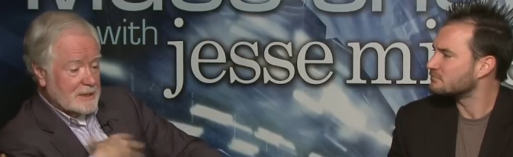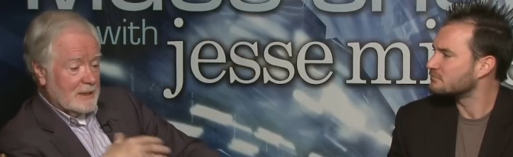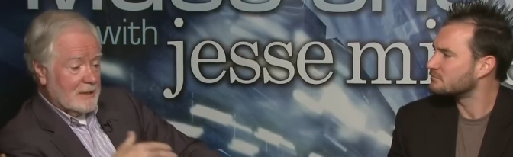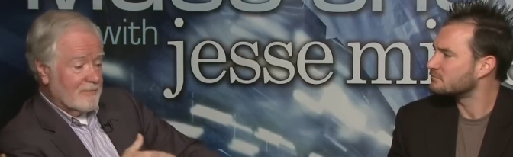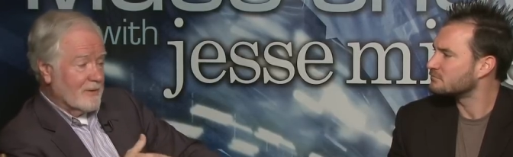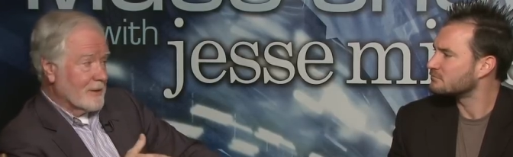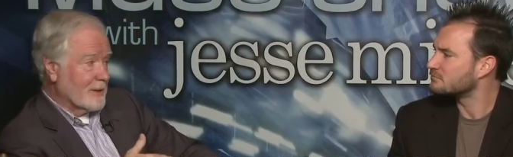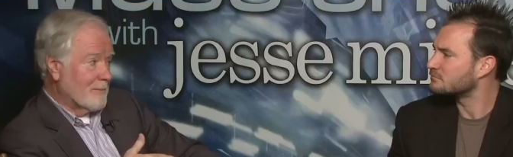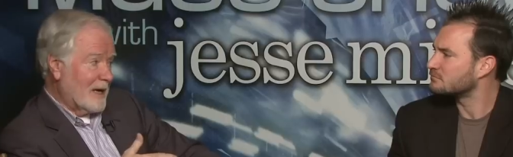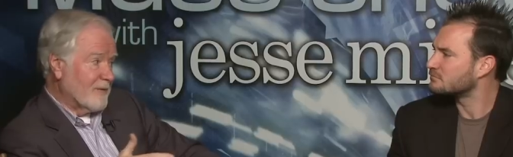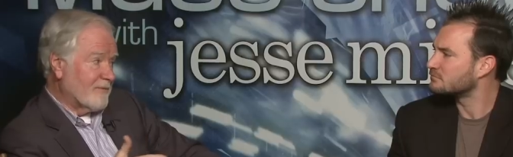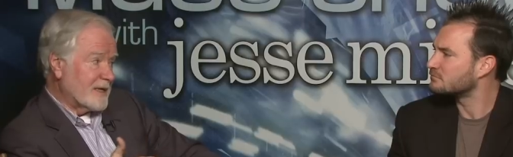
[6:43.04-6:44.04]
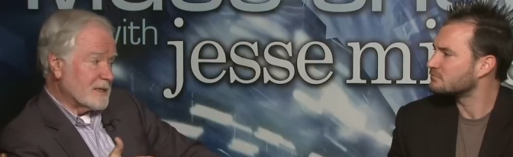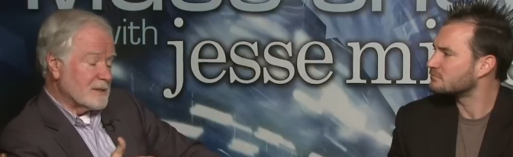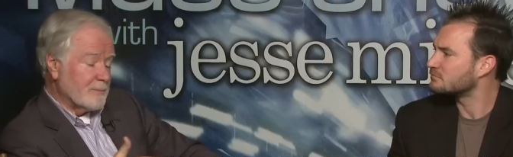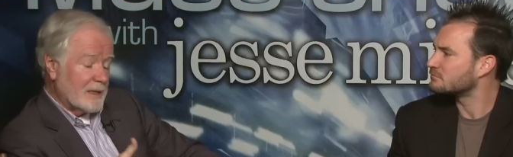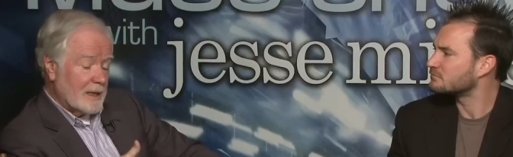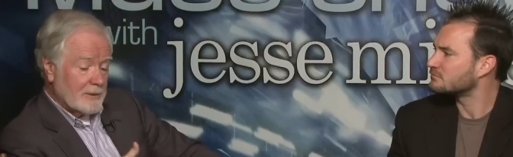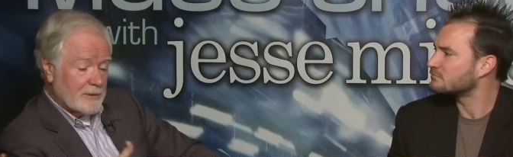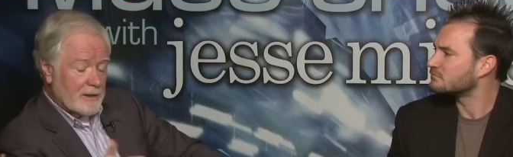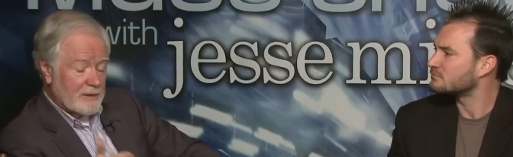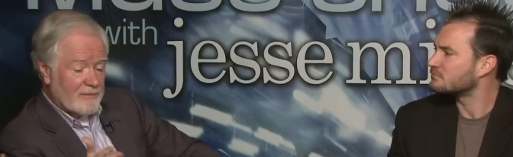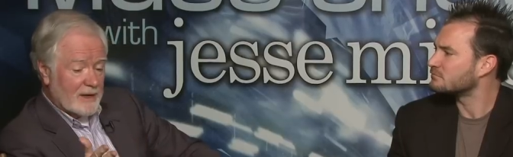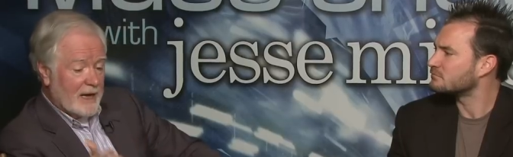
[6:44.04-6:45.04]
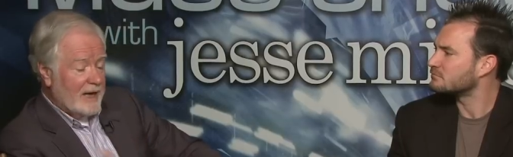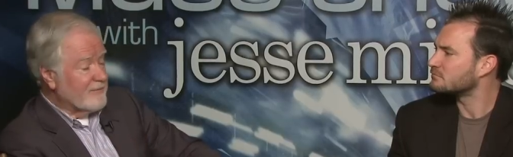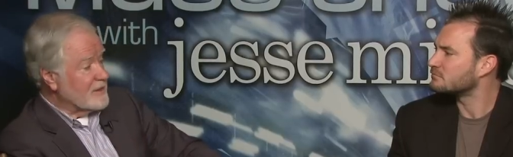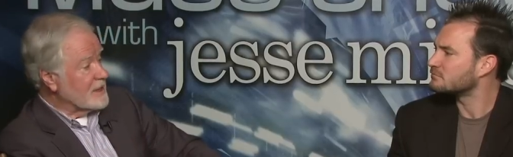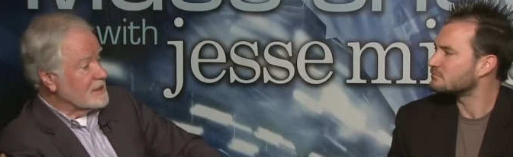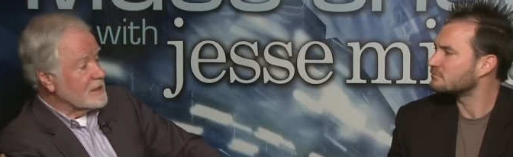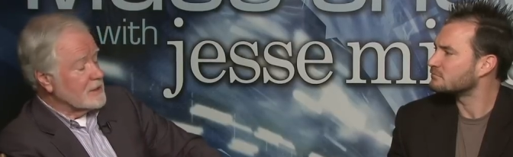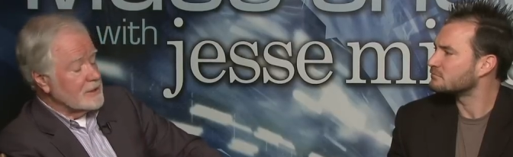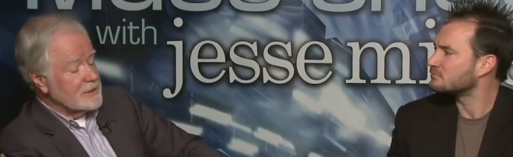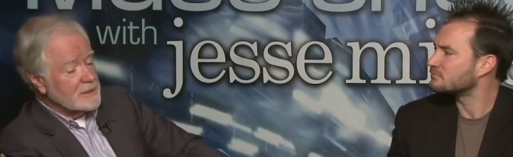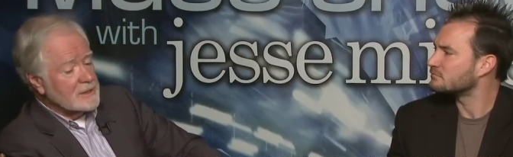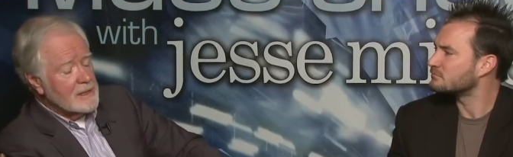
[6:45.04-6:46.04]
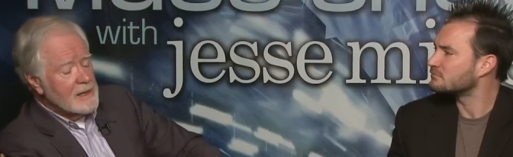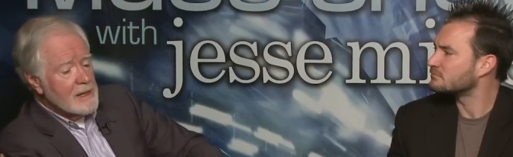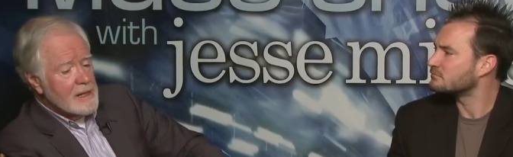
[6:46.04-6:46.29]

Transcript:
Speaker 1: There's a lot of other manufacturers have been out there for a half a dozen years.